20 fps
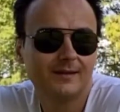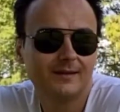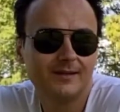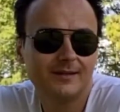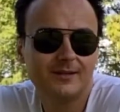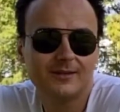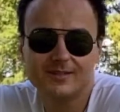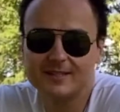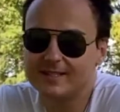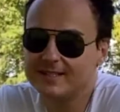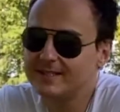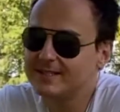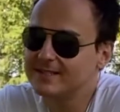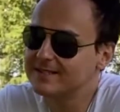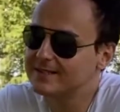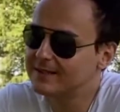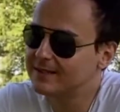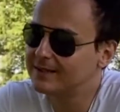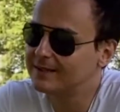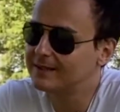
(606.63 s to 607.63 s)

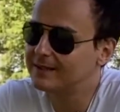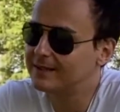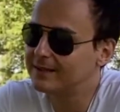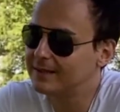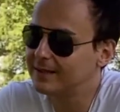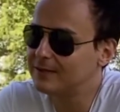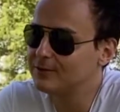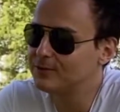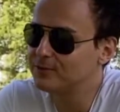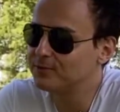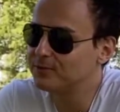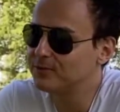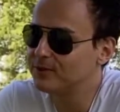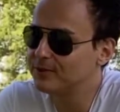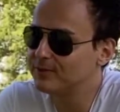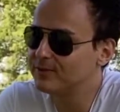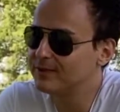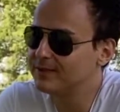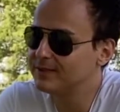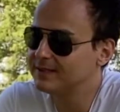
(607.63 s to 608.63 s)
Nowadays, I, I, I do
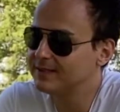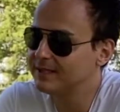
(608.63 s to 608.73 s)
pretty well